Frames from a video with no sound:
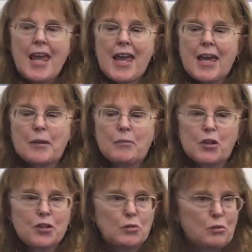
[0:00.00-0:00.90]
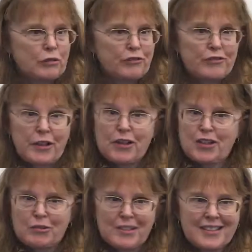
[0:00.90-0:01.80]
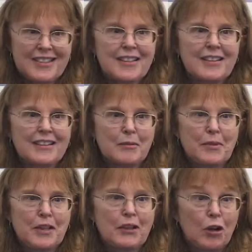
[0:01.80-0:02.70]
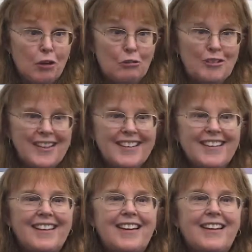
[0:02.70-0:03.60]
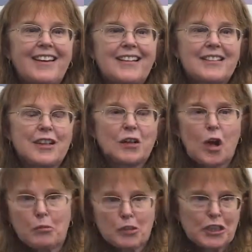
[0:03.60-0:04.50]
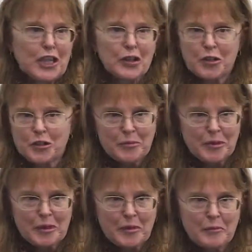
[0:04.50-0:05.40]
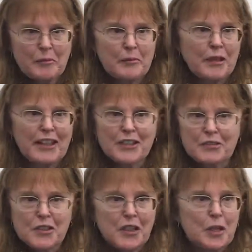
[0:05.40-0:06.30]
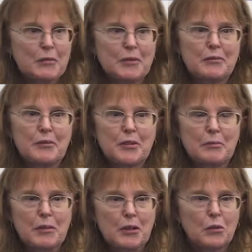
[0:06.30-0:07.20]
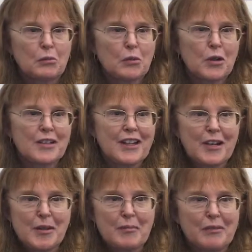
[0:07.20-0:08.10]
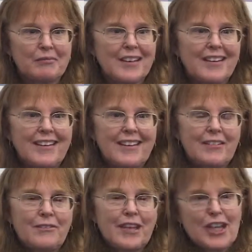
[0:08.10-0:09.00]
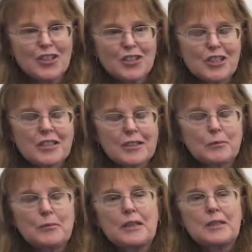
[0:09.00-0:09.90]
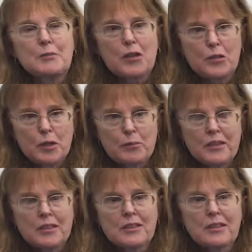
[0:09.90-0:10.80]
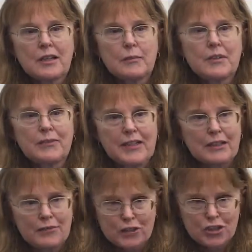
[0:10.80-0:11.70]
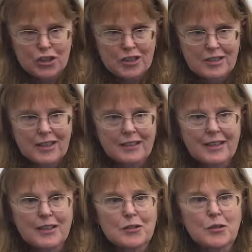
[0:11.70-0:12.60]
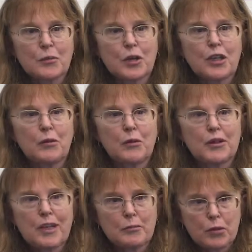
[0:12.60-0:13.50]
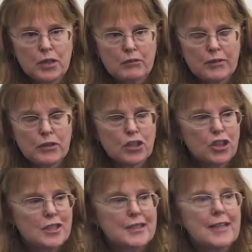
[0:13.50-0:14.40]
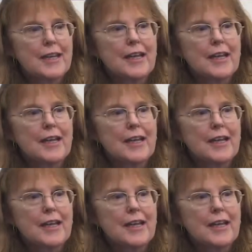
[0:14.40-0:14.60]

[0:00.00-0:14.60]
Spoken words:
And Marshall Wolf very generously let me go, and I cobbled together elective time and some medical ward time and vacation time and spent 3 months living in a village in Thailand working with Cambodian refugees.